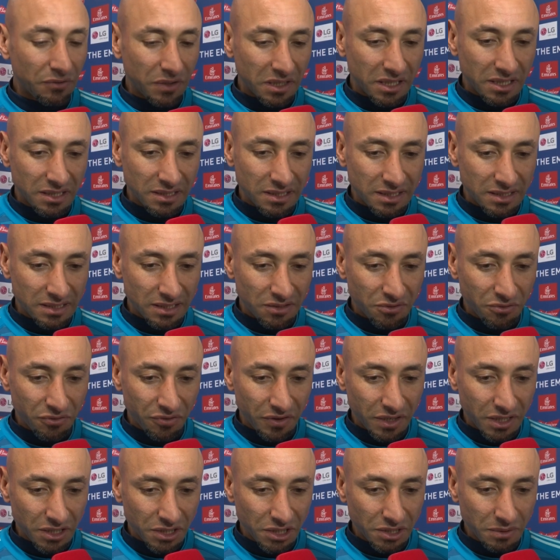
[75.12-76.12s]
the season
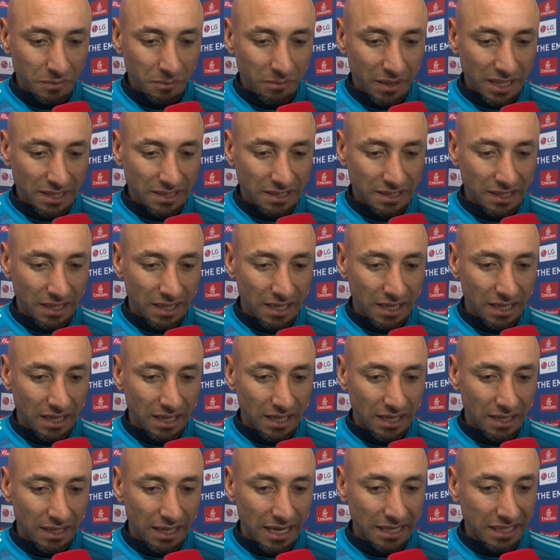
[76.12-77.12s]
finish. But
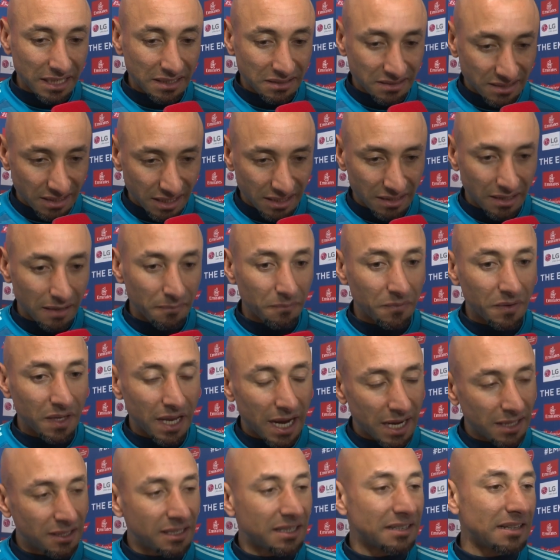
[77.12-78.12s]
like I said, I'm
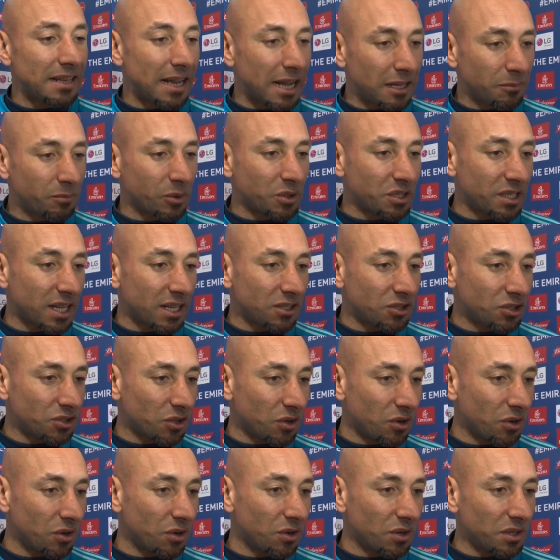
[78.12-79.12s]
99%
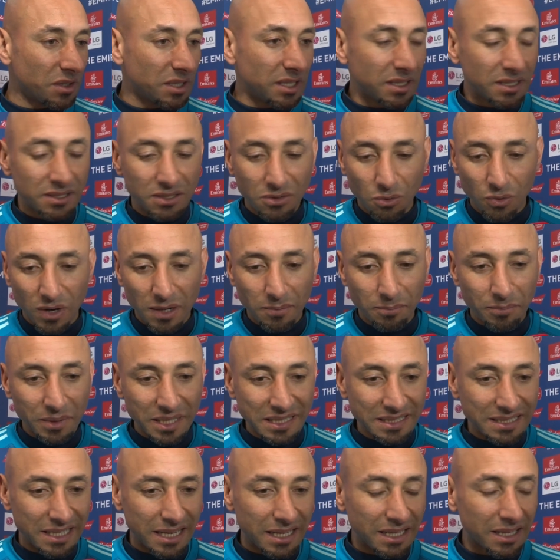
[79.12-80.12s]
sure this
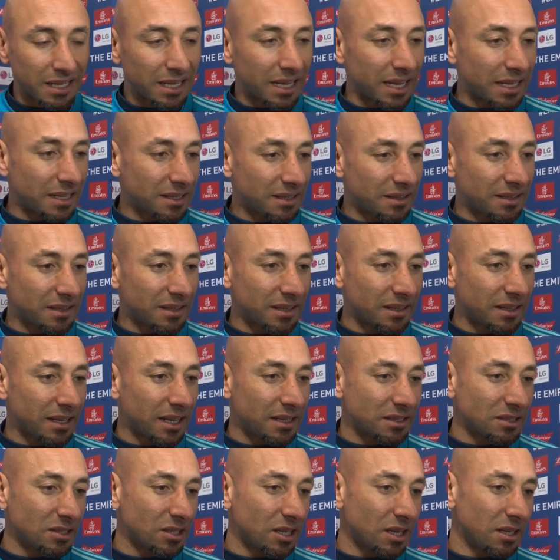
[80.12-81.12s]
1% can
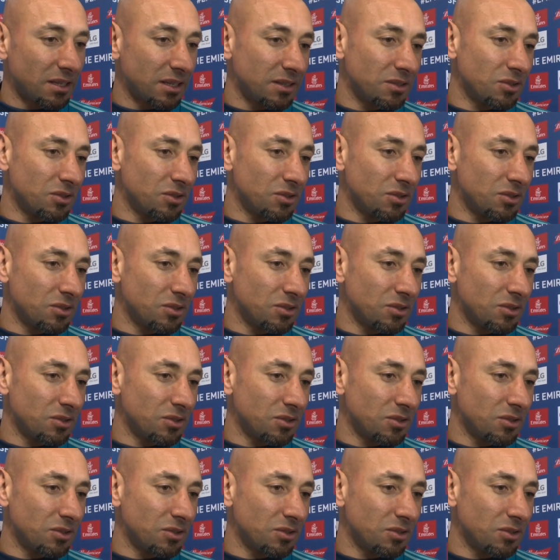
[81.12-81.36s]
turn.